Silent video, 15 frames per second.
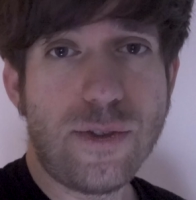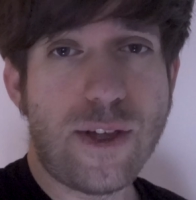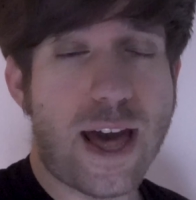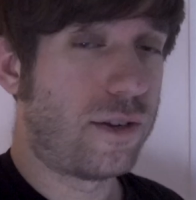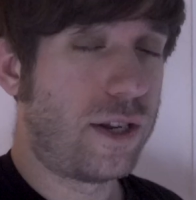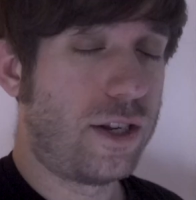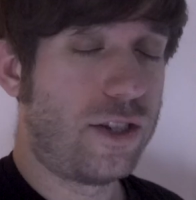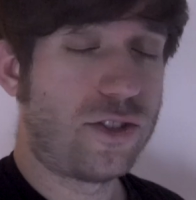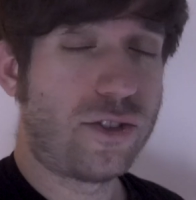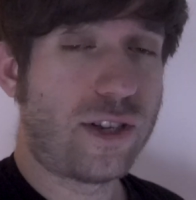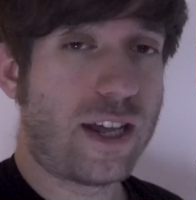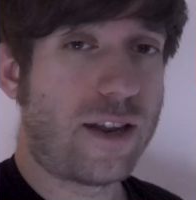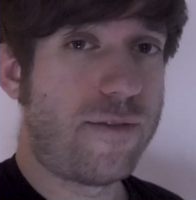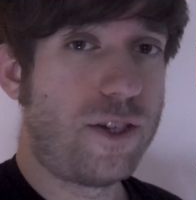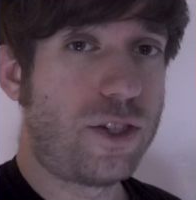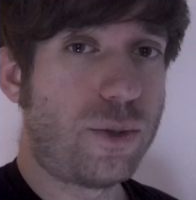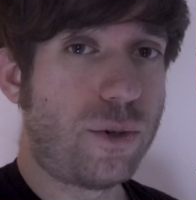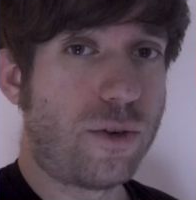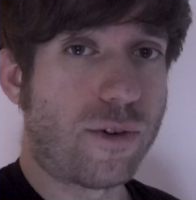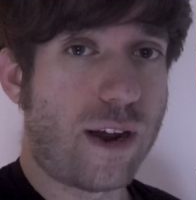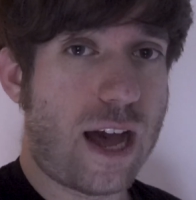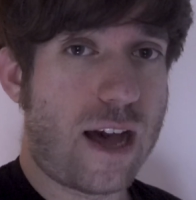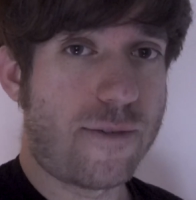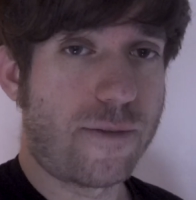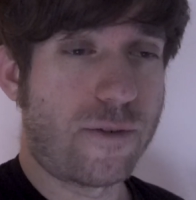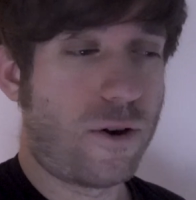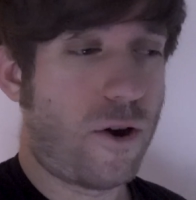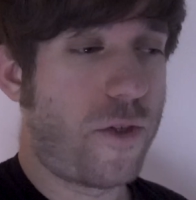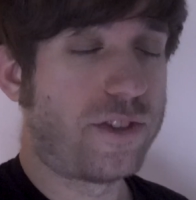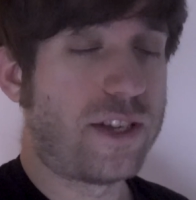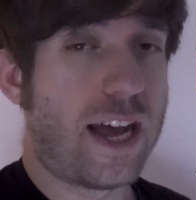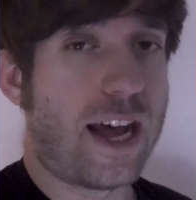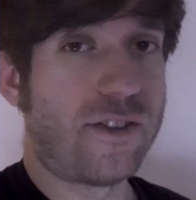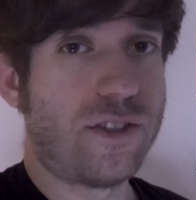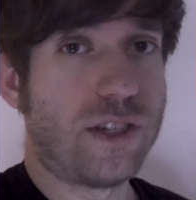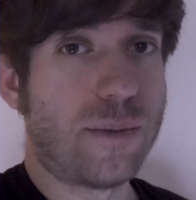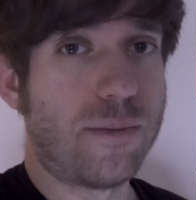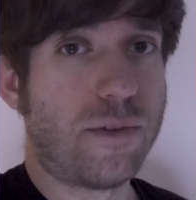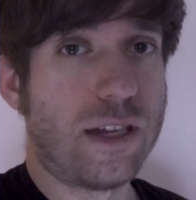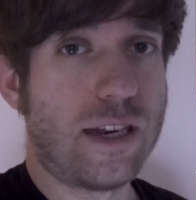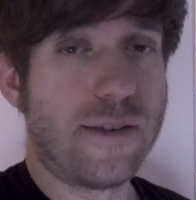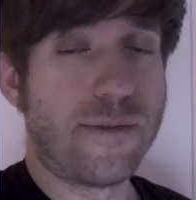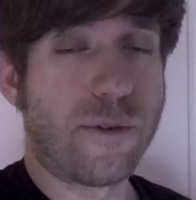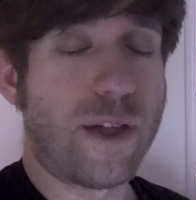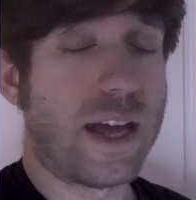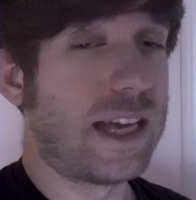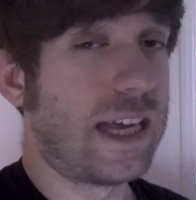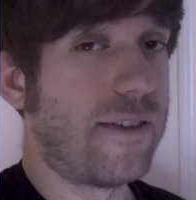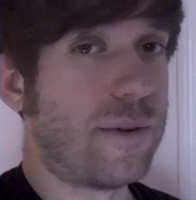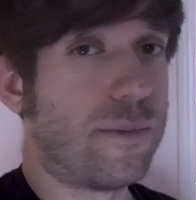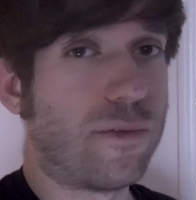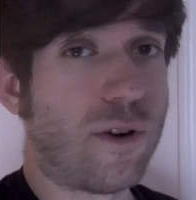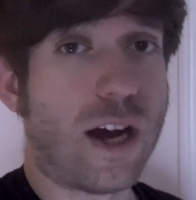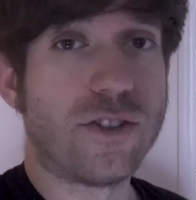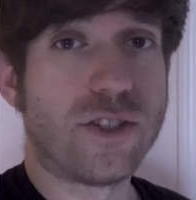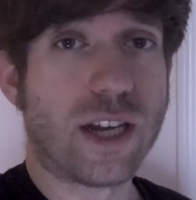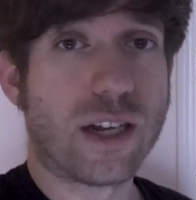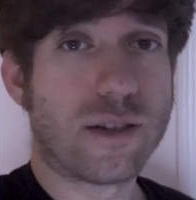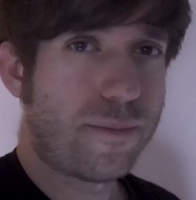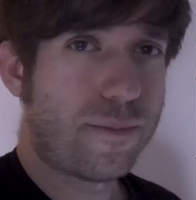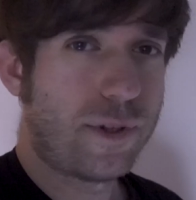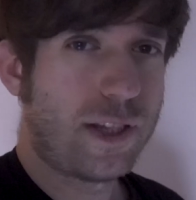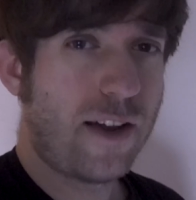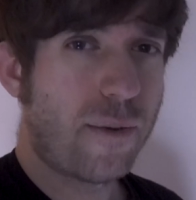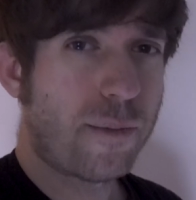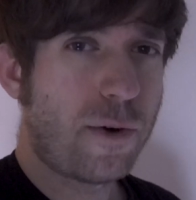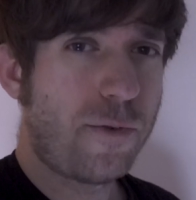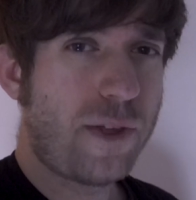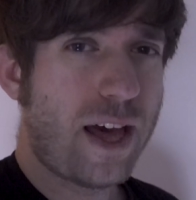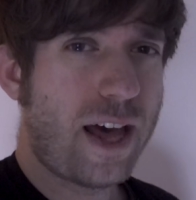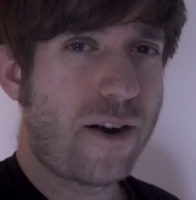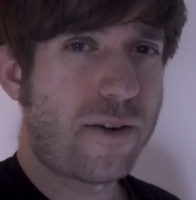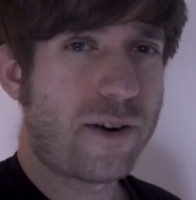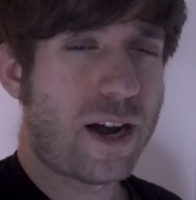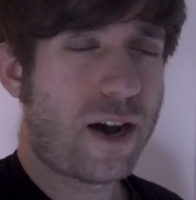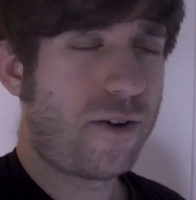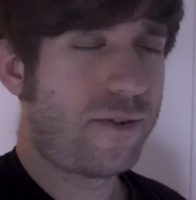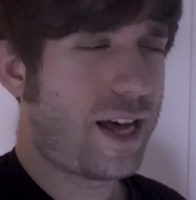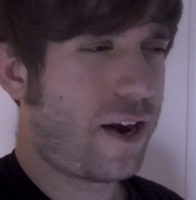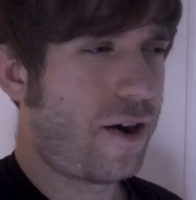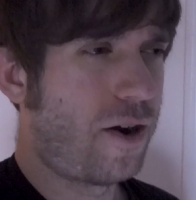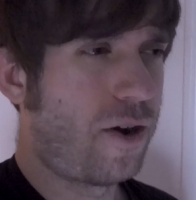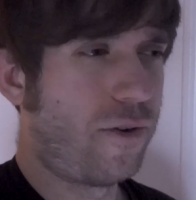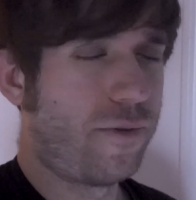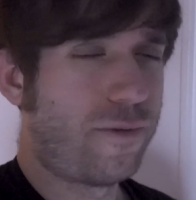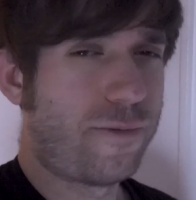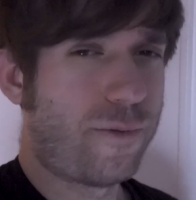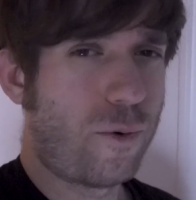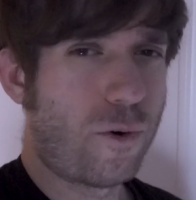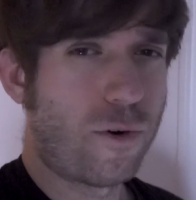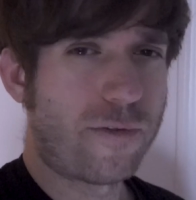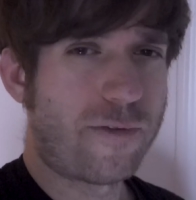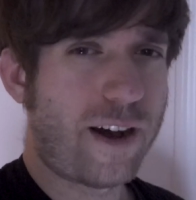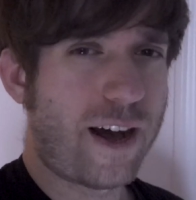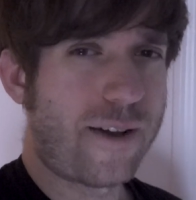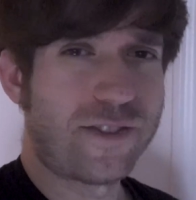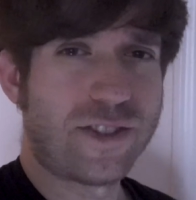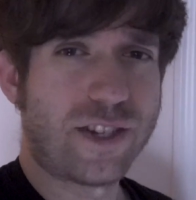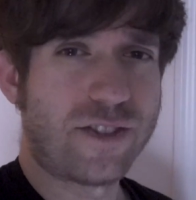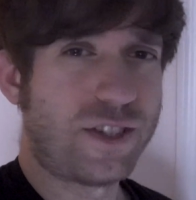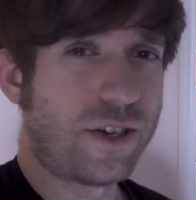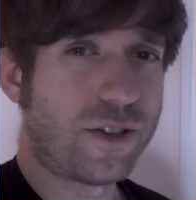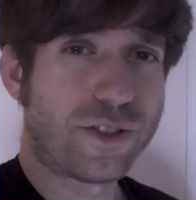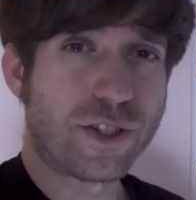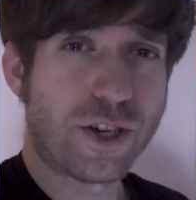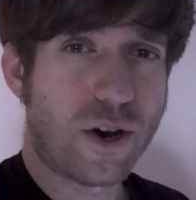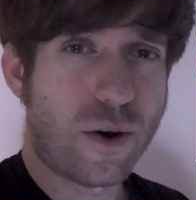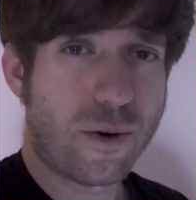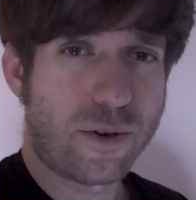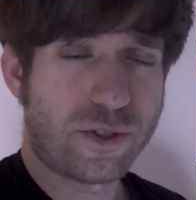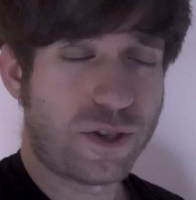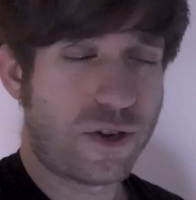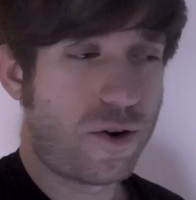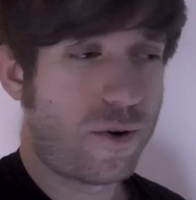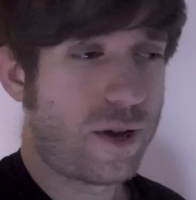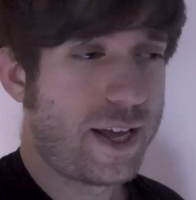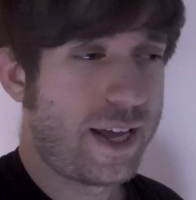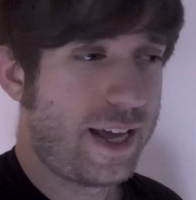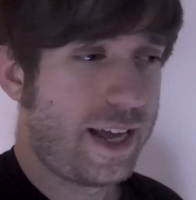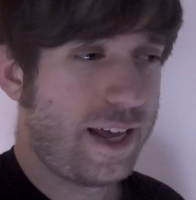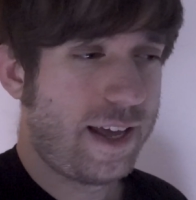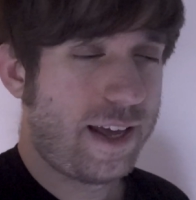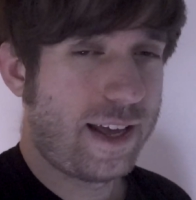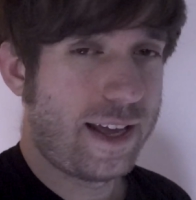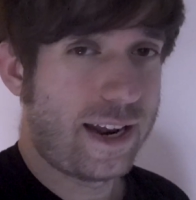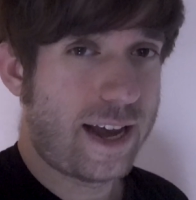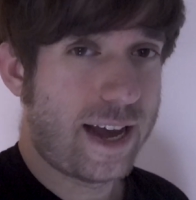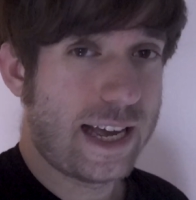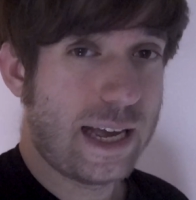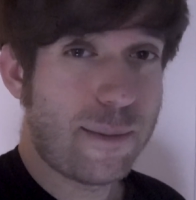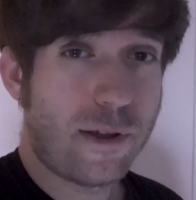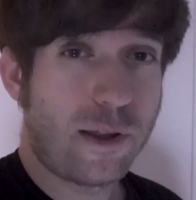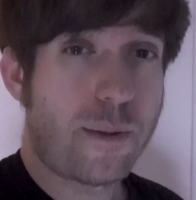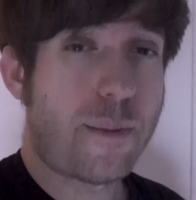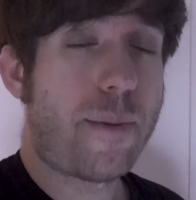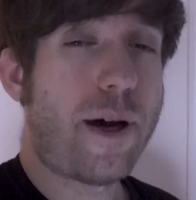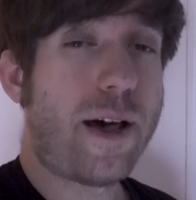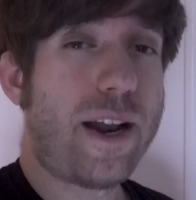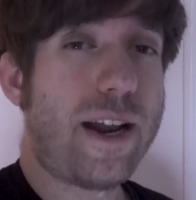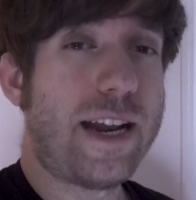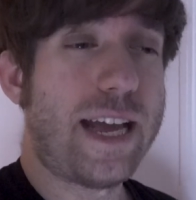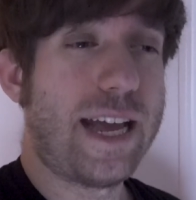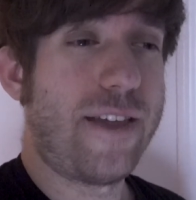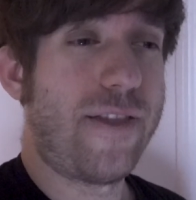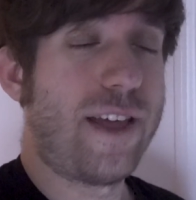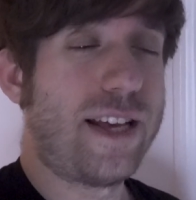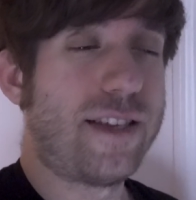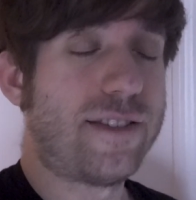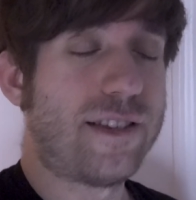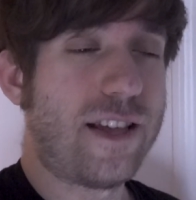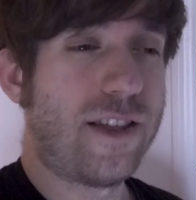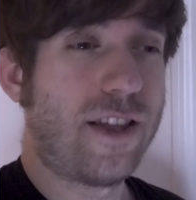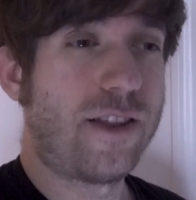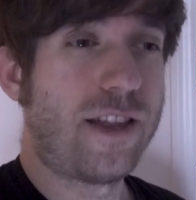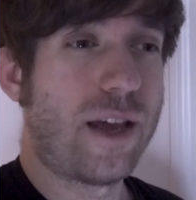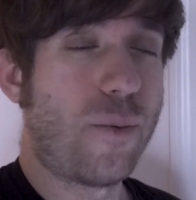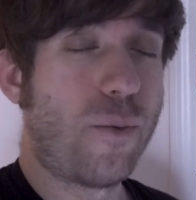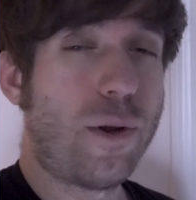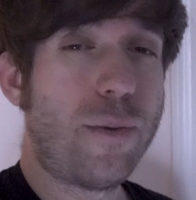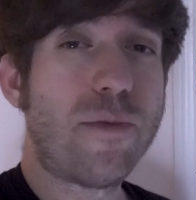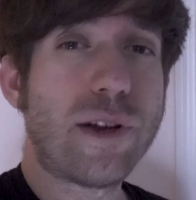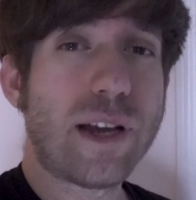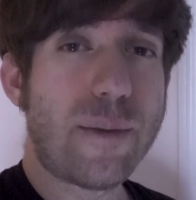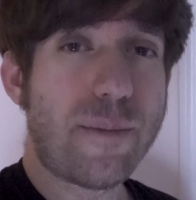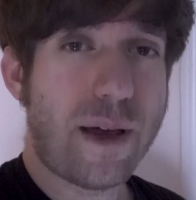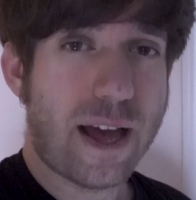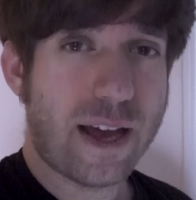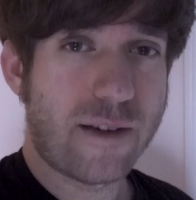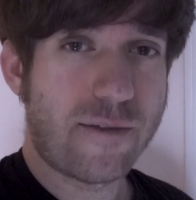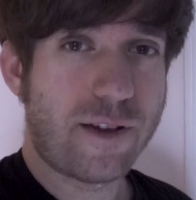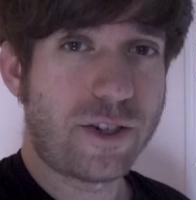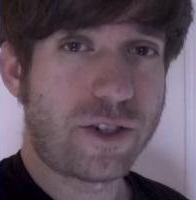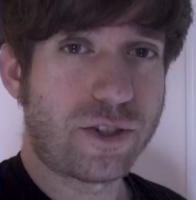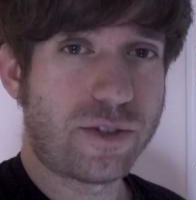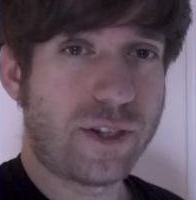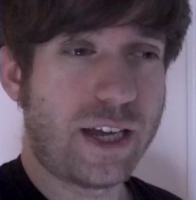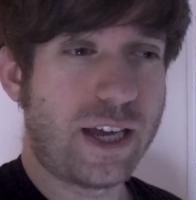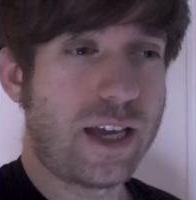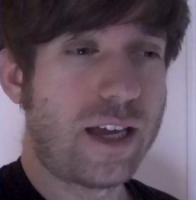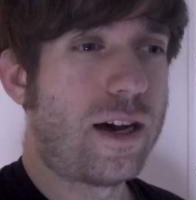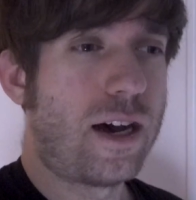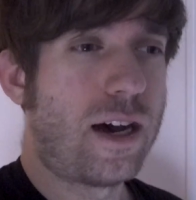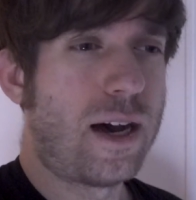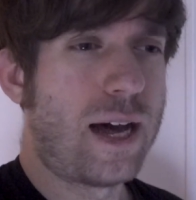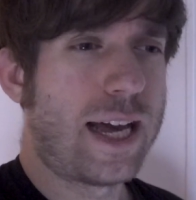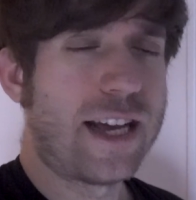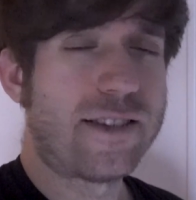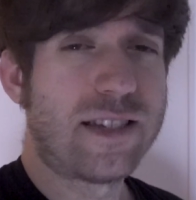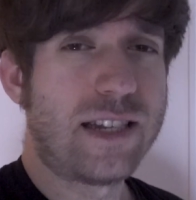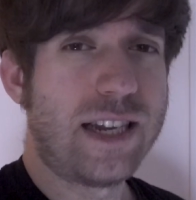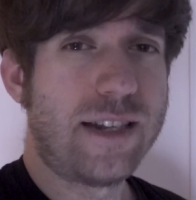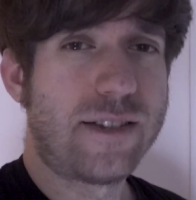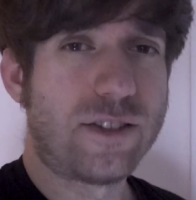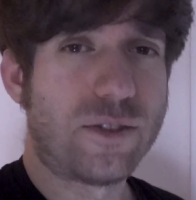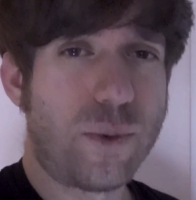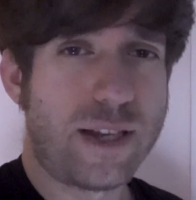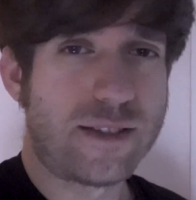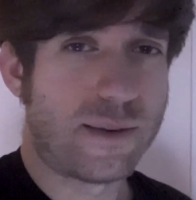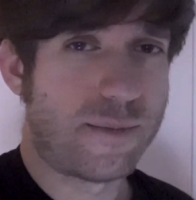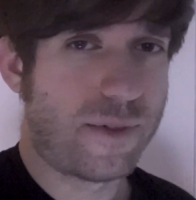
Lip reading: that and just look at a visual graph for all the tasks you completed for that given project. But they removed that around, 4, 5, 6 years ago or so. And I emailed them about it, and they said that they would bring it back eventually. I guess they needed to tweak some